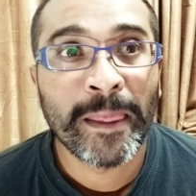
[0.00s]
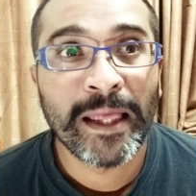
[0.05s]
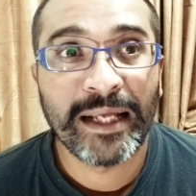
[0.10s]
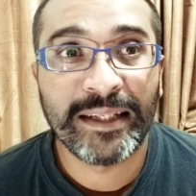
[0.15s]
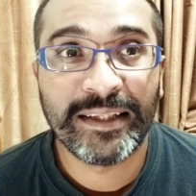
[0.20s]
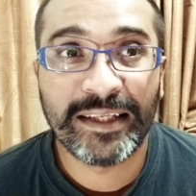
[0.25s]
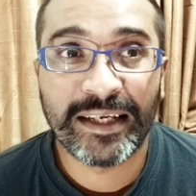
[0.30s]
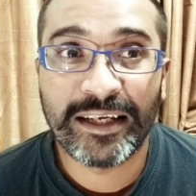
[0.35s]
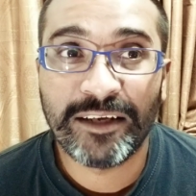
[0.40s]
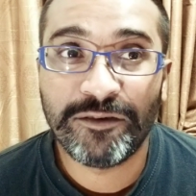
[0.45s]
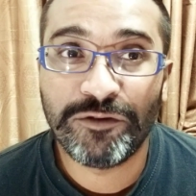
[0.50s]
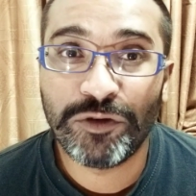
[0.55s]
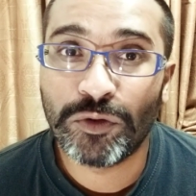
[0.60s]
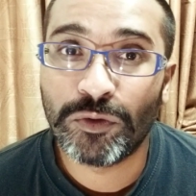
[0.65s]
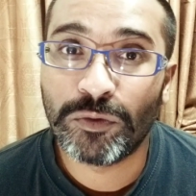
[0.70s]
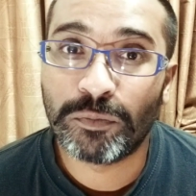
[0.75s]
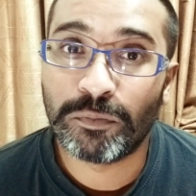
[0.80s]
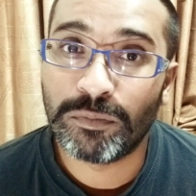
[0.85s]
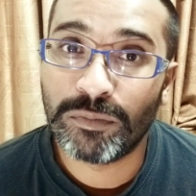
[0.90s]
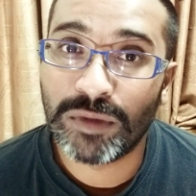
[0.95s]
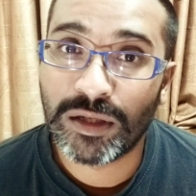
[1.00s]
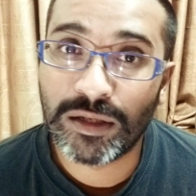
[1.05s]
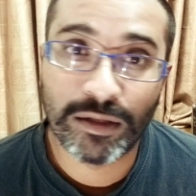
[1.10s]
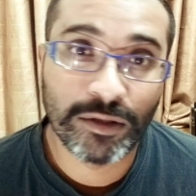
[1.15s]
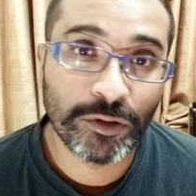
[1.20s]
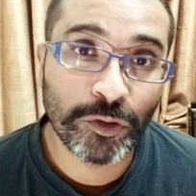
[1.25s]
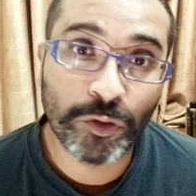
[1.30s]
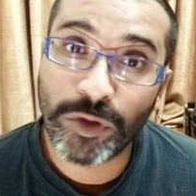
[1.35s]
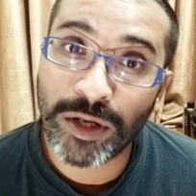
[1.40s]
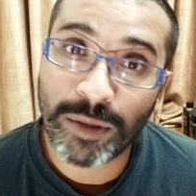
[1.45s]
They give you a uh,
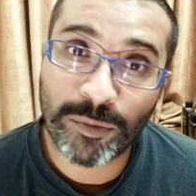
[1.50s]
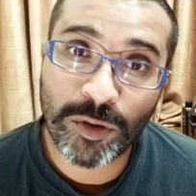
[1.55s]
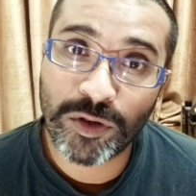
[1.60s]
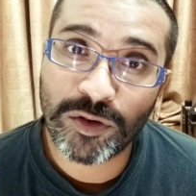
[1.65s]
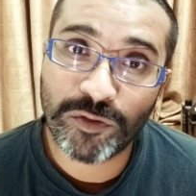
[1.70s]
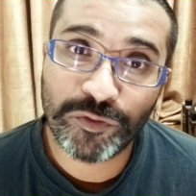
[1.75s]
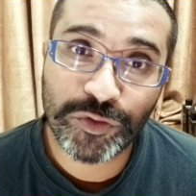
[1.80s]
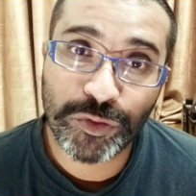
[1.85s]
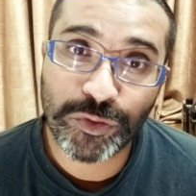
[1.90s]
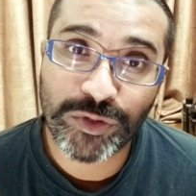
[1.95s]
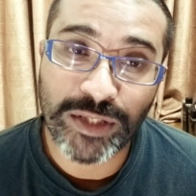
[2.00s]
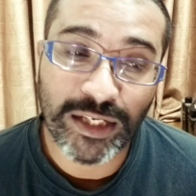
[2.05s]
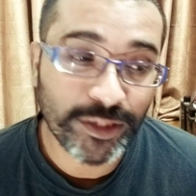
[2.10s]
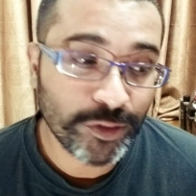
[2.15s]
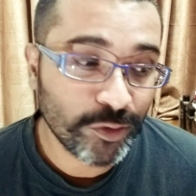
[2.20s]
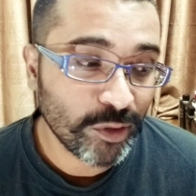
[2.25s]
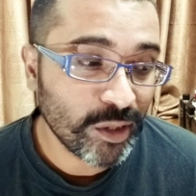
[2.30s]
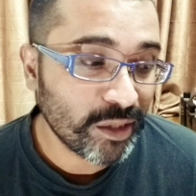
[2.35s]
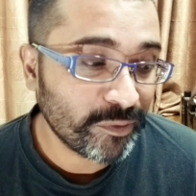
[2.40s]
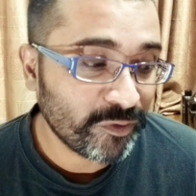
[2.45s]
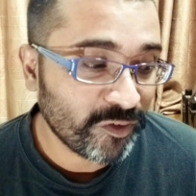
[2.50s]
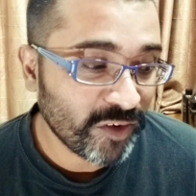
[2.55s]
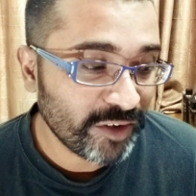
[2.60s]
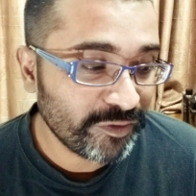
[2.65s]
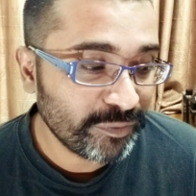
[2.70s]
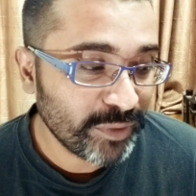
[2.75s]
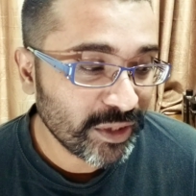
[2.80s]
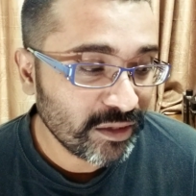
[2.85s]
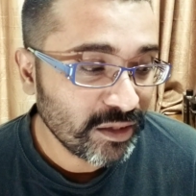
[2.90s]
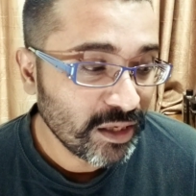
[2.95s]
good amount of juice, 125
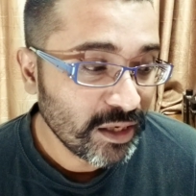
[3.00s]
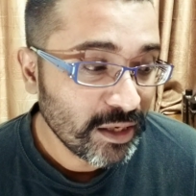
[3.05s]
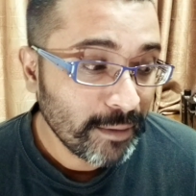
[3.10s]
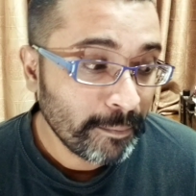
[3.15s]
ml.